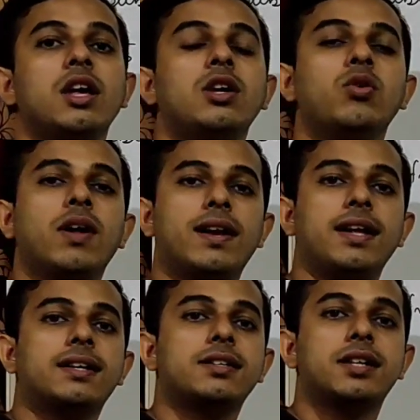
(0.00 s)
you
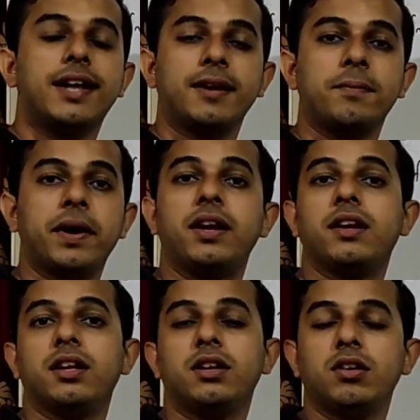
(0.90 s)
collect 10 pen.
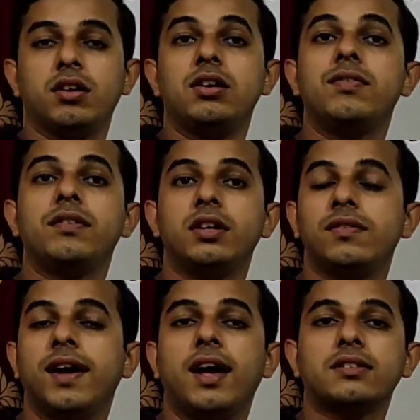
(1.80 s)

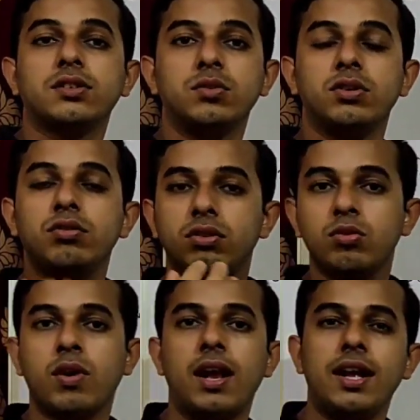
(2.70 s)
If I ask you, if
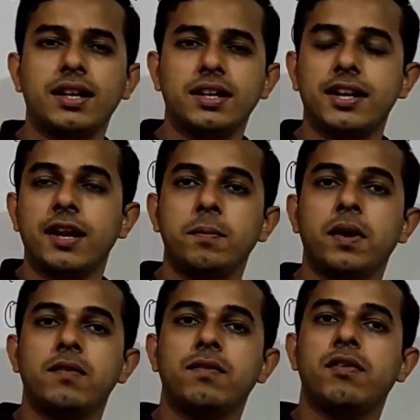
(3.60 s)
you collect 10
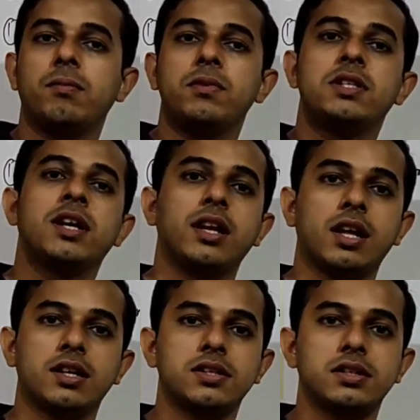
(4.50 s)
pen from Mr.
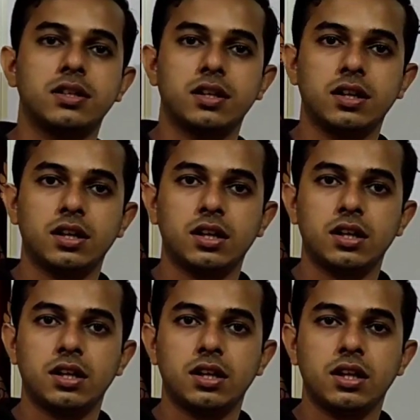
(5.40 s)
X,
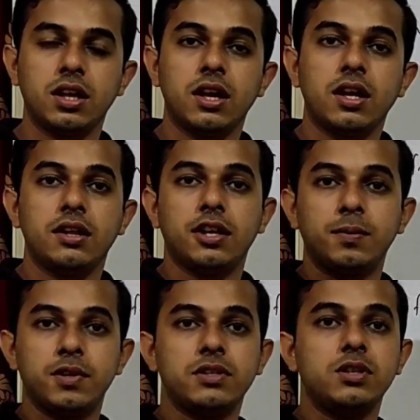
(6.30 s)
that
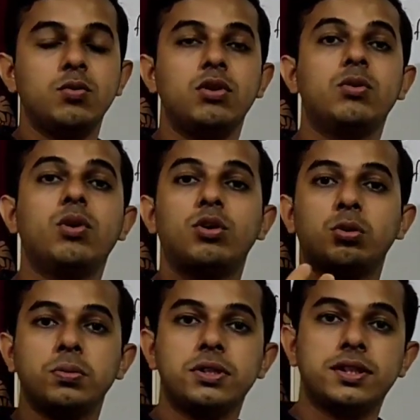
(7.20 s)
means you will go to
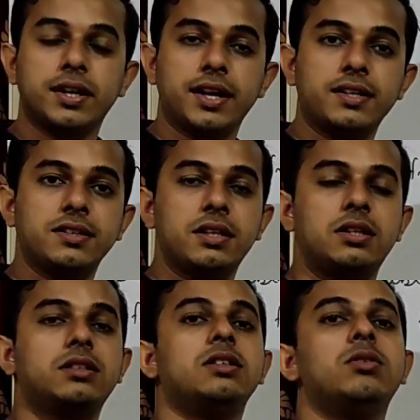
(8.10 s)
Mr. X
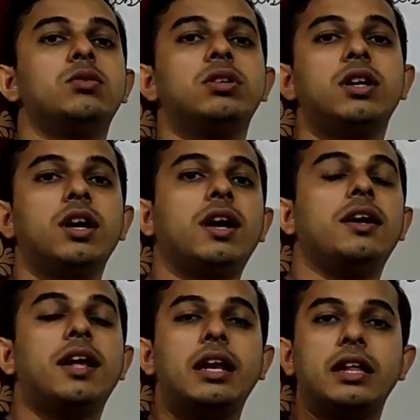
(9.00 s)
and you will
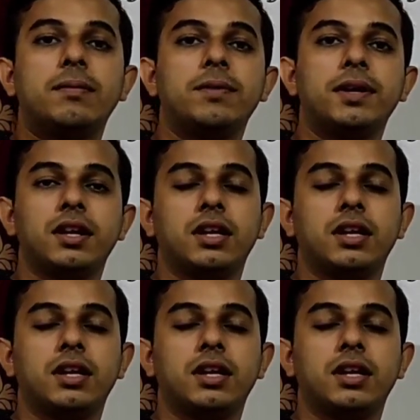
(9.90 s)
tell him that